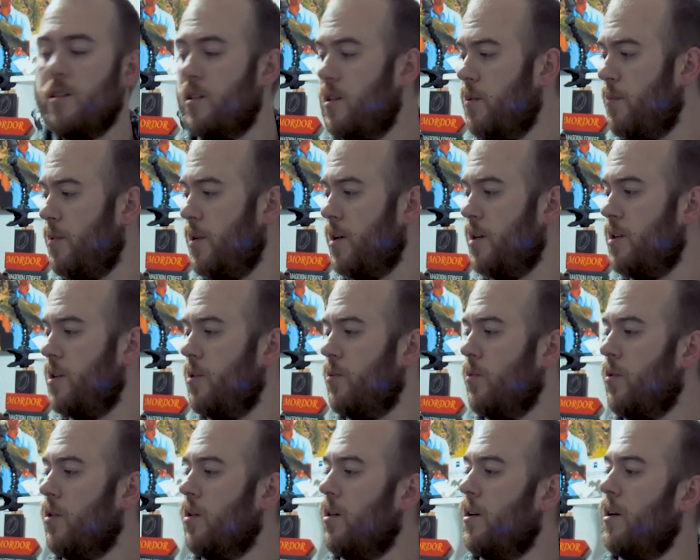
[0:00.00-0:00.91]
is the piece you
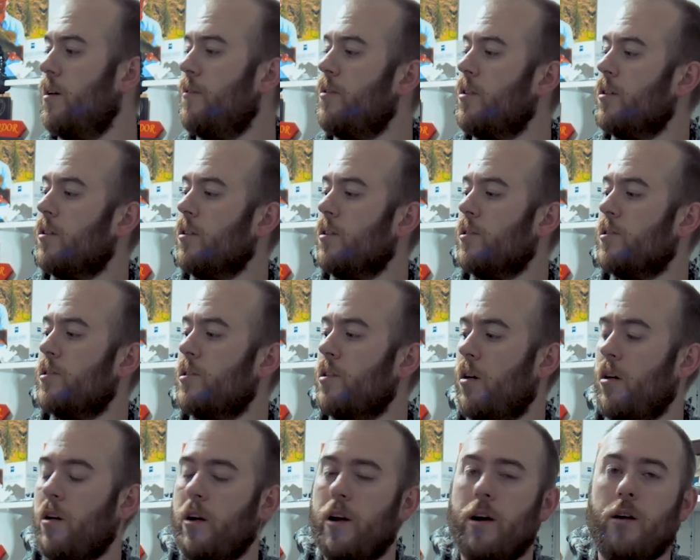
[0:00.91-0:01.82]
want if you're going to
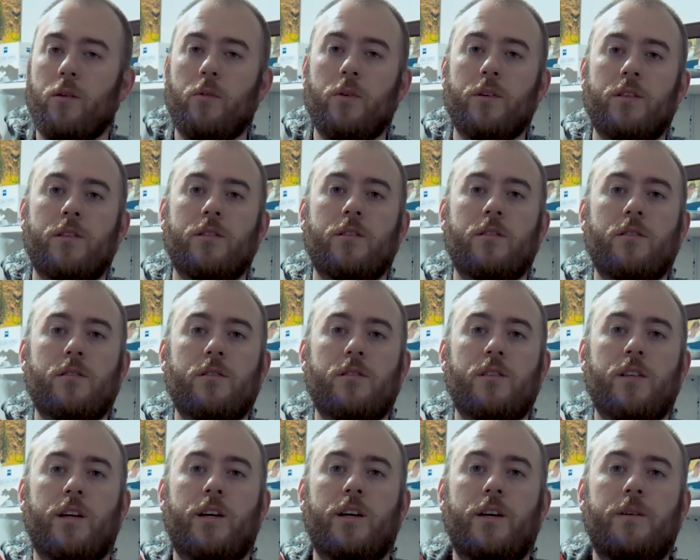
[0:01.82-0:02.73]
start out with
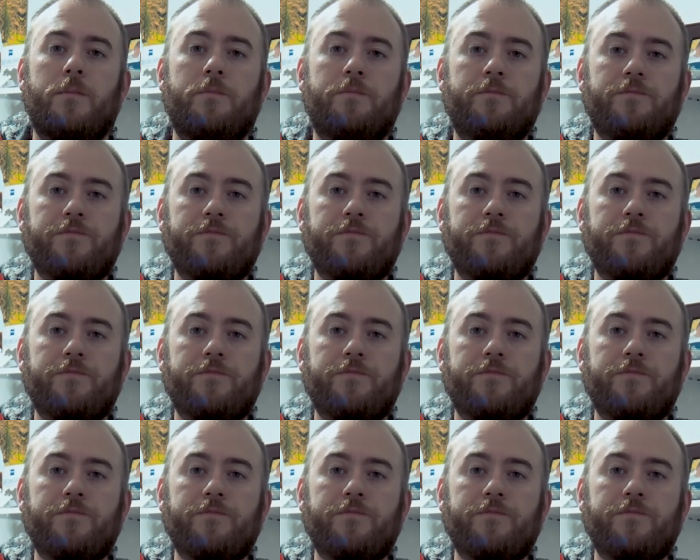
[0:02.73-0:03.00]
SITKA.